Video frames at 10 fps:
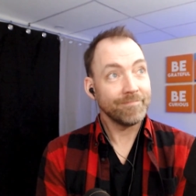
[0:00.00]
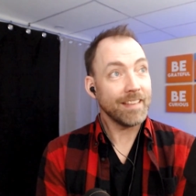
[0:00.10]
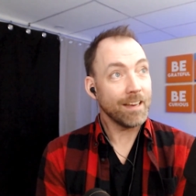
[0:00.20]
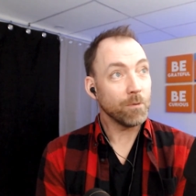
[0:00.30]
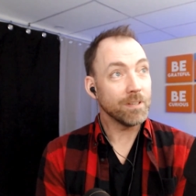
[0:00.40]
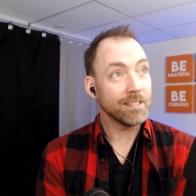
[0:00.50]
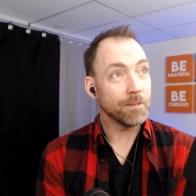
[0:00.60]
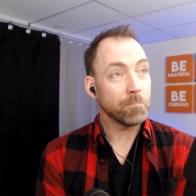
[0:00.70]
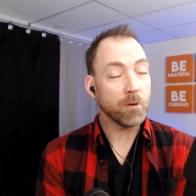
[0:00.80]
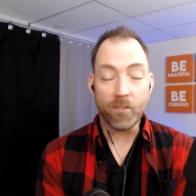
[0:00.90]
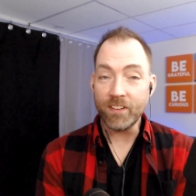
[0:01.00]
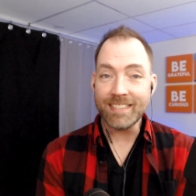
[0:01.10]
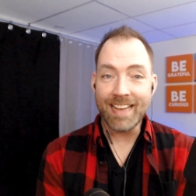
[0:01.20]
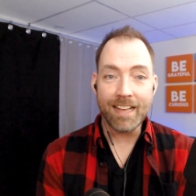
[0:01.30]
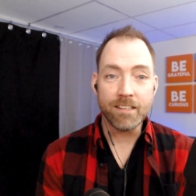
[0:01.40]
that was a
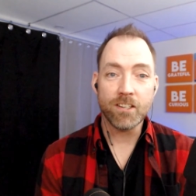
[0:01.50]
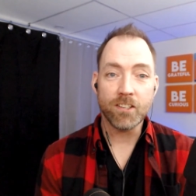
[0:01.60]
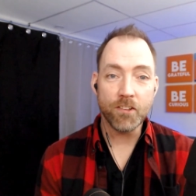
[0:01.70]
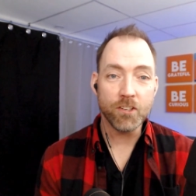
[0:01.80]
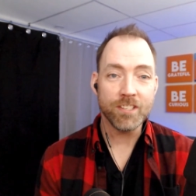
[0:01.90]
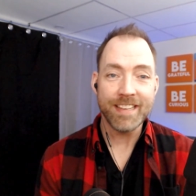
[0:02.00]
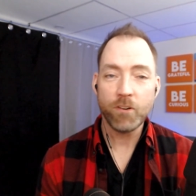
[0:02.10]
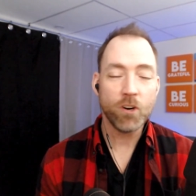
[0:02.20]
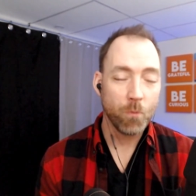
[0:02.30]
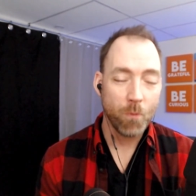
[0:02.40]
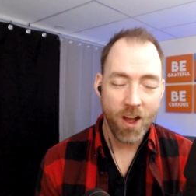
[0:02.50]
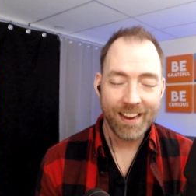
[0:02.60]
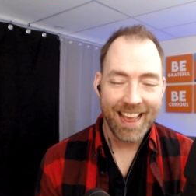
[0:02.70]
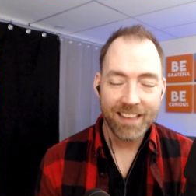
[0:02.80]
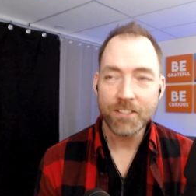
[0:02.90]
perfect answer. There's never a wrong
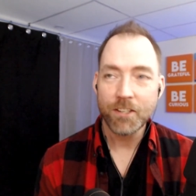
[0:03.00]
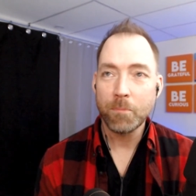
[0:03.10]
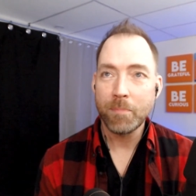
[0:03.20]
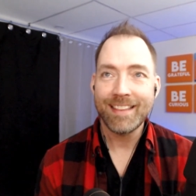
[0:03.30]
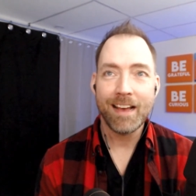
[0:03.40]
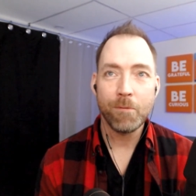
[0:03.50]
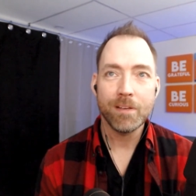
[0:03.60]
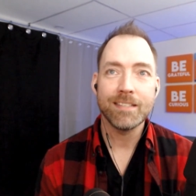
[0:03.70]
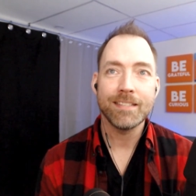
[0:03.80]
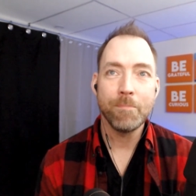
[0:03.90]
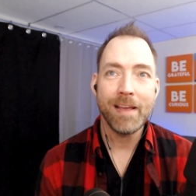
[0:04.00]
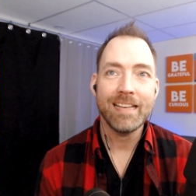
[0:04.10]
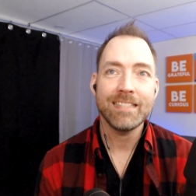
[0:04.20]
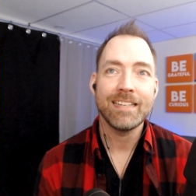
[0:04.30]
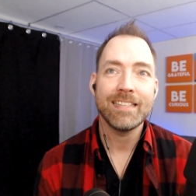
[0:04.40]
answer, but that was
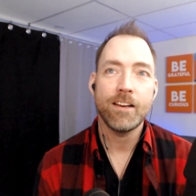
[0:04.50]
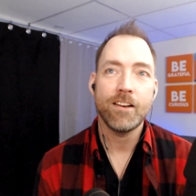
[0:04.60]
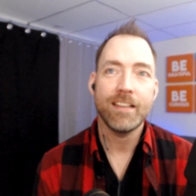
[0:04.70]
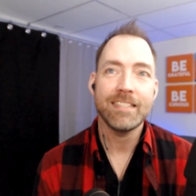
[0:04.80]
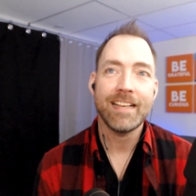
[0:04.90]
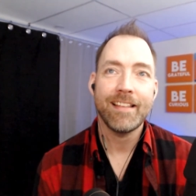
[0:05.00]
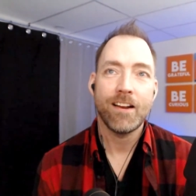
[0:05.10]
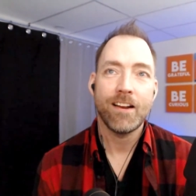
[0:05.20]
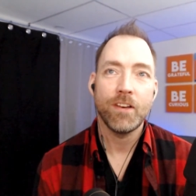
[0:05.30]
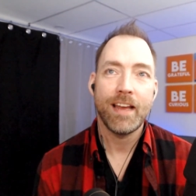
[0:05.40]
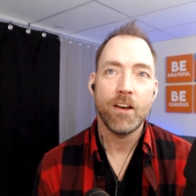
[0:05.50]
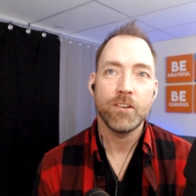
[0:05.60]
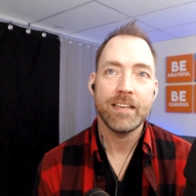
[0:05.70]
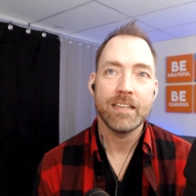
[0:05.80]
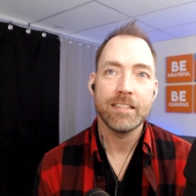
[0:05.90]
amazing to hear you say that out loud,
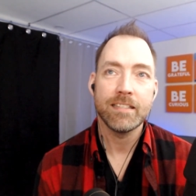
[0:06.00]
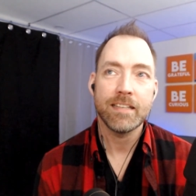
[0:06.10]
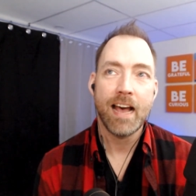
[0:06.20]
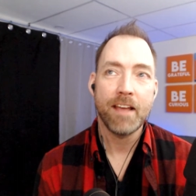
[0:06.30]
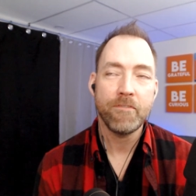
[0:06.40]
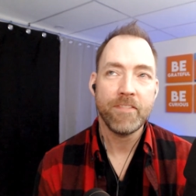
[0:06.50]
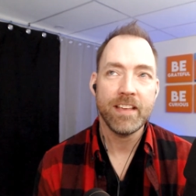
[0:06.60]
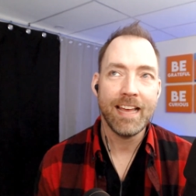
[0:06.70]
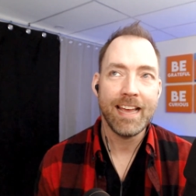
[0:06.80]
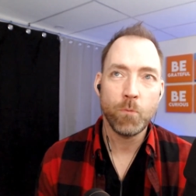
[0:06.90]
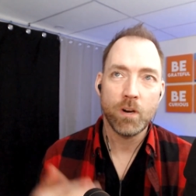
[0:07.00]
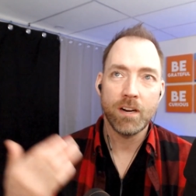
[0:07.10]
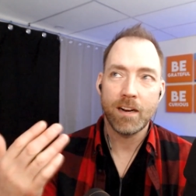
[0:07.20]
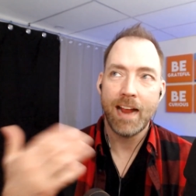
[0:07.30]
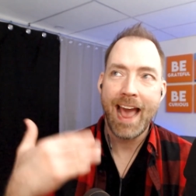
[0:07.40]
because I feel like
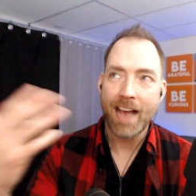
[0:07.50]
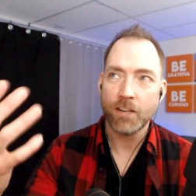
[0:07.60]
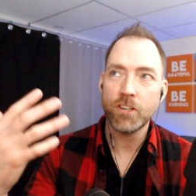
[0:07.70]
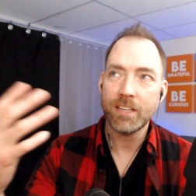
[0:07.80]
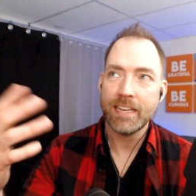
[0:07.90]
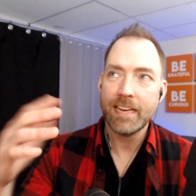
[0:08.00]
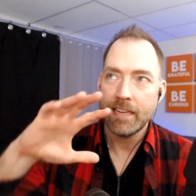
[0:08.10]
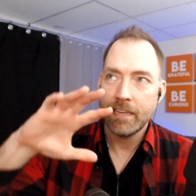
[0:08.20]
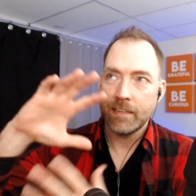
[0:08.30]
we're actually